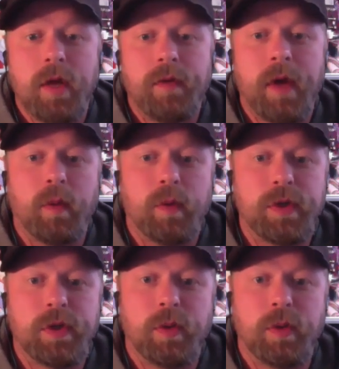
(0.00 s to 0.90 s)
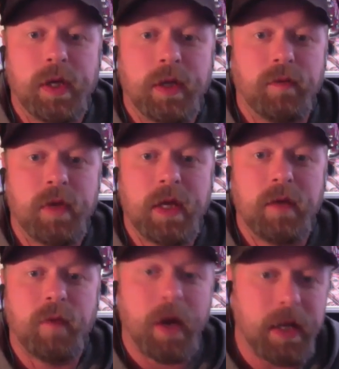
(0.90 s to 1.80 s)
that was doing the
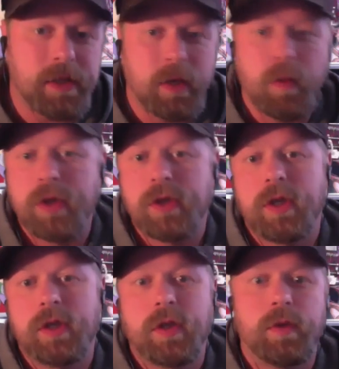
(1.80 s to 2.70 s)
financing questions,